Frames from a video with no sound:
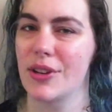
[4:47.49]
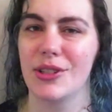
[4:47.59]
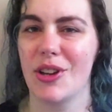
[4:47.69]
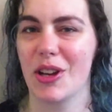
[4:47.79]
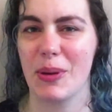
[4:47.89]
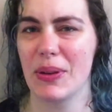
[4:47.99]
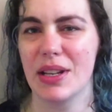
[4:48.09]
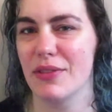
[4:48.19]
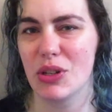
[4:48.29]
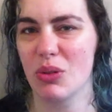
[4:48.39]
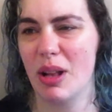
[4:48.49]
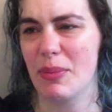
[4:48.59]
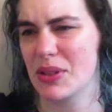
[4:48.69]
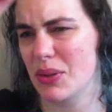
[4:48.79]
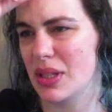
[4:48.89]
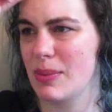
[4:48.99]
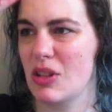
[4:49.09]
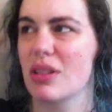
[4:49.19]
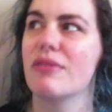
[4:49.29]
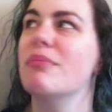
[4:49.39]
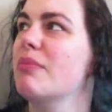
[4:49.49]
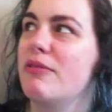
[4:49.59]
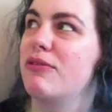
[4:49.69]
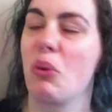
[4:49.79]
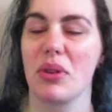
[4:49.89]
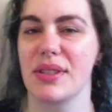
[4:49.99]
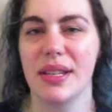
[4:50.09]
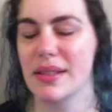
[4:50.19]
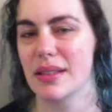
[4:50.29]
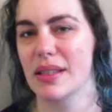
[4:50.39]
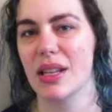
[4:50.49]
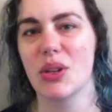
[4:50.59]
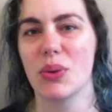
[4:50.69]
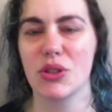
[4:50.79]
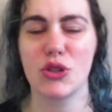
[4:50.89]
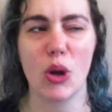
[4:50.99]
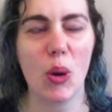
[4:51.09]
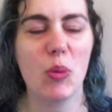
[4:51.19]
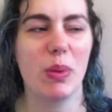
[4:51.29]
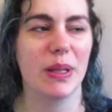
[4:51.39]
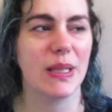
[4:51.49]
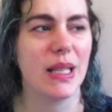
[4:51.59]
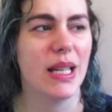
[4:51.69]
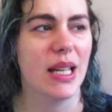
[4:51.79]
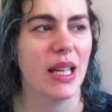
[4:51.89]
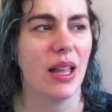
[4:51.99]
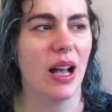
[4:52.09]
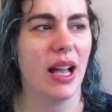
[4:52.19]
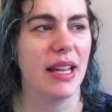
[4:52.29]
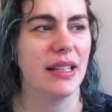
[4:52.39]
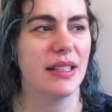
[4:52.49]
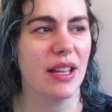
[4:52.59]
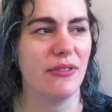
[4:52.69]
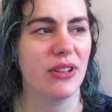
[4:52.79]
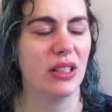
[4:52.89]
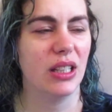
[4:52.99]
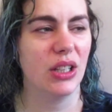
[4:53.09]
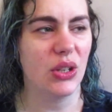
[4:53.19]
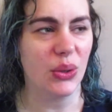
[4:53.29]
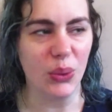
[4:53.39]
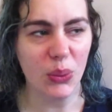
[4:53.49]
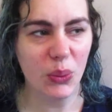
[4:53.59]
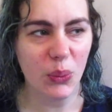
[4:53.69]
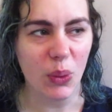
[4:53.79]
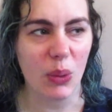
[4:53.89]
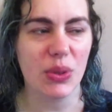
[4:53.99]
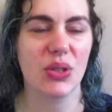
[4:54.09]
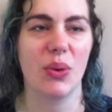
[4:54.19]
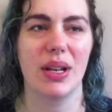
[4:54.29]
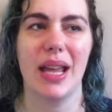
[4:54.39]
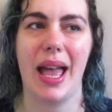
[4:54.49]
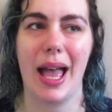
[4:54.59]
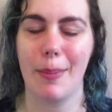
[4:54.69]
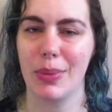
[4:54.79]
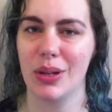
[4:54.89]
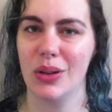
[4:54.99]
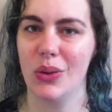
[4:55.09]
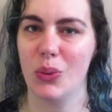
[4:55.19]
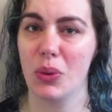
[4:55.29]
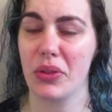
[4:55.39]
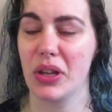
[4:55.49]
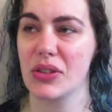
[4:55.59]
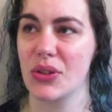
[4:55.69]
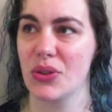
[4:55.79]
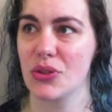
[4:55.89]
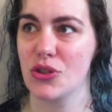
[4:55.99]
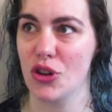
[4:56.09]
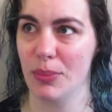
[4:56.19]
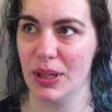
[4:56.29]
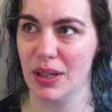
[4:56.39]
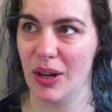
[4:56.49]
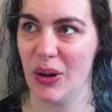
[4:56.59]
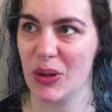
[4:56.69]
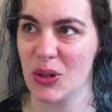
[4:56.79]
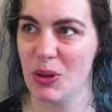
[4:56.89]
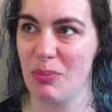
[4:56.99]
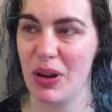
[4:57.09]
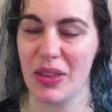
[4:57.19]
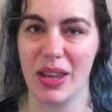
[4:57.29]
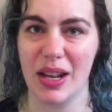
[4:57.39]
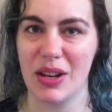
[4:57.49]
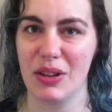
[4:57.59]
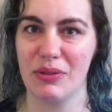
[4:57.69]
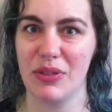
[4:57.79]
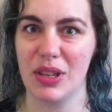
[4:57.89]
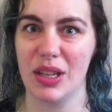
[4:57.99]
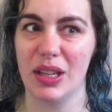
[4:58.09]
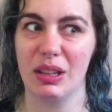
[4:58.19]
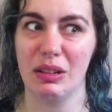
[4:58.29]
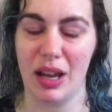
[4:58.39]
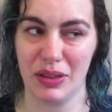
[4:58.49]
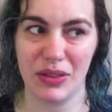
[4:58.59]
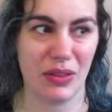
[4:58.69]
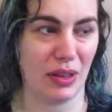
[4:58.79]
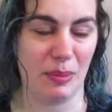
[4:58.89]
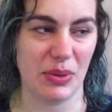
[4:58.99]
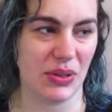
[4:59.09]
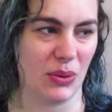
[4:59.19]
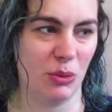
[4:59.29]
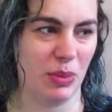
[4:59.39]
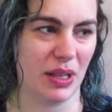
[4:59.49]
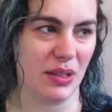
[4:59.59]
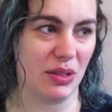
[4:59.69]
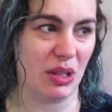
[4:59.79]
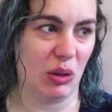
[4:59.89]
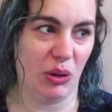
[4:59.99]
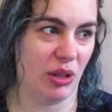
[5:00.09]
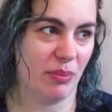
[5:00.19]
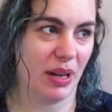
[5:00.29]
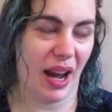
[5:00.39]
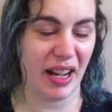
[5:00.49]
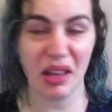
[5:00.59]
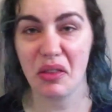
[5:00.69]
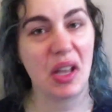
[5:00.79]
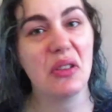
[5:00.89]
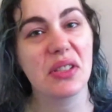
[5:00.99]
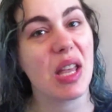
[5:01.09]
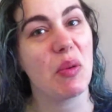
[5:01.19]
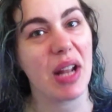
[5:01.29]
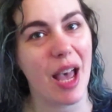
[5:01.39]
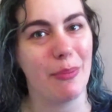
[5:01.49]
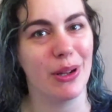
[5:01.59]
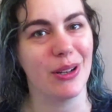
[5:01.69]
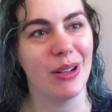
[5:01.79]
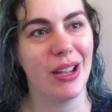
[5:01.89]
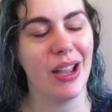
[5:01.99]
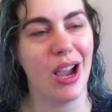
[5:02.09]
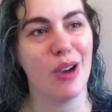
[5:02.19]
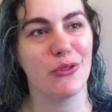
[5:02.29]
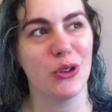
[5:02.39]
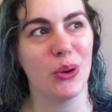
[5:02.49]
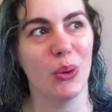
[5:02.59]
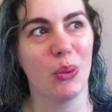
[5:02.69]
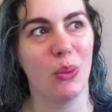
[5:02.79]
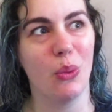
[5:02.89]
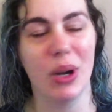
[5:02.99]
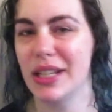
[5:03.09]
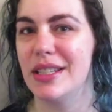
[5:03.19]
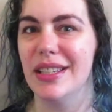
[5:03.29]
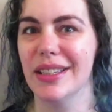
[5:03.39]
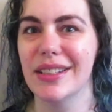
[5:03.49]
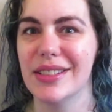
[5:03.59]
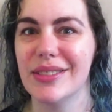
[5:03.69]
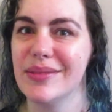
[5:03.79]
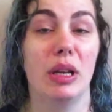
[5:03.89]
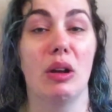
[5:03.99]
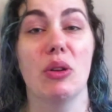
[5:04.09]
hard to talk about individual episodes, especially four seasons into a show, but I definitely knew what was going to happen with a certain German character by the end of the ninth episode because there couldn't be anything else that would happen after what he did. We